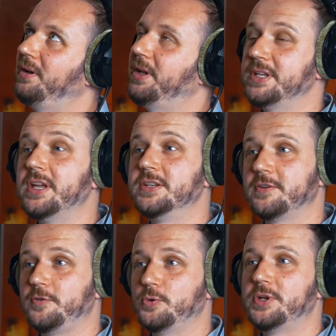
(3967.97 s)
the
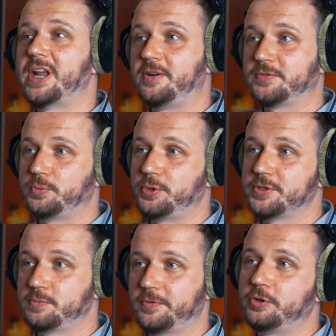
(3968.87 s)
interview and
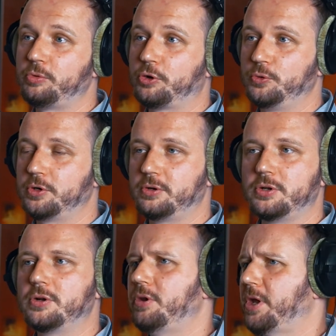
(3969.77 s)
afterwards with the recruiter,
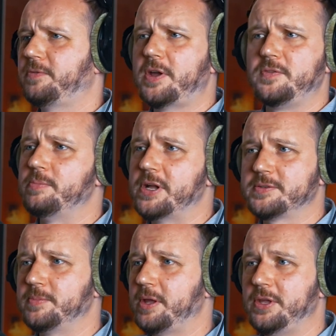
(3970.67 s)
you know, like five
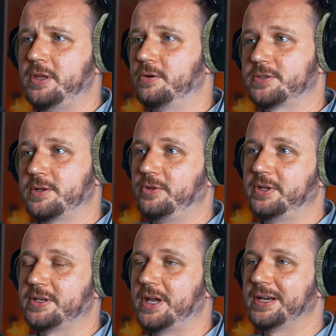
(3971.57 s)
emails maybe or something
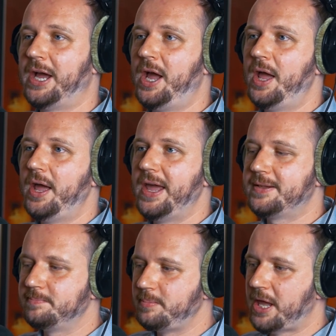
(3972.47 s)
like that. Mm.
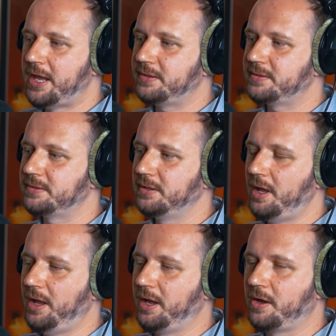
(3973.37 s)
It made
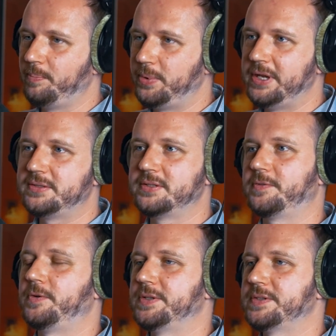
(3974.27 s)
a complete
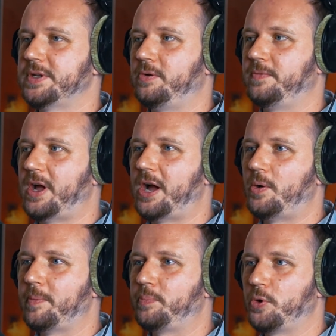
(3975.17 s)
difference of how
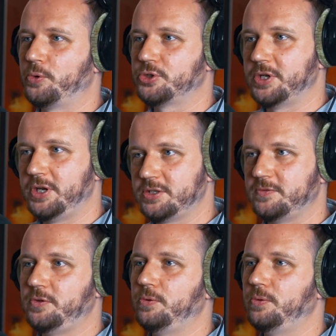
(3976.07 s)
I approach the
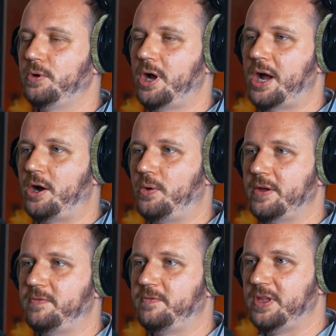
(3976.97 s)
interview, how
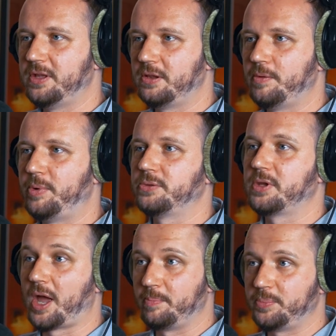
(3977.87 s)
I feel about the
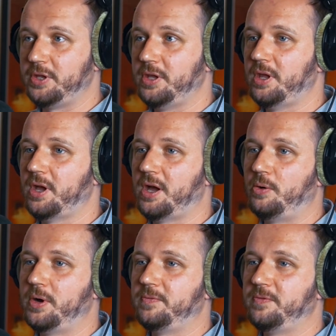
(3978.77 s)
company,
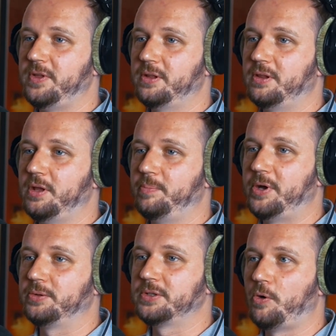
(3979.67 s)
how I feel
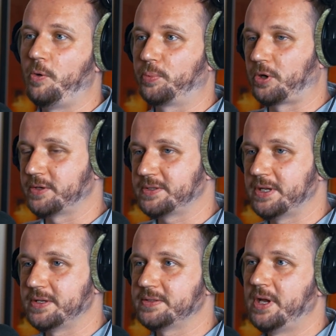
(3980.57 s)
about the whole
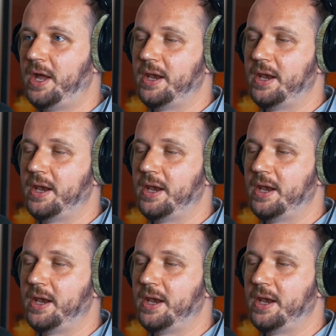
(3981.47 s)
process.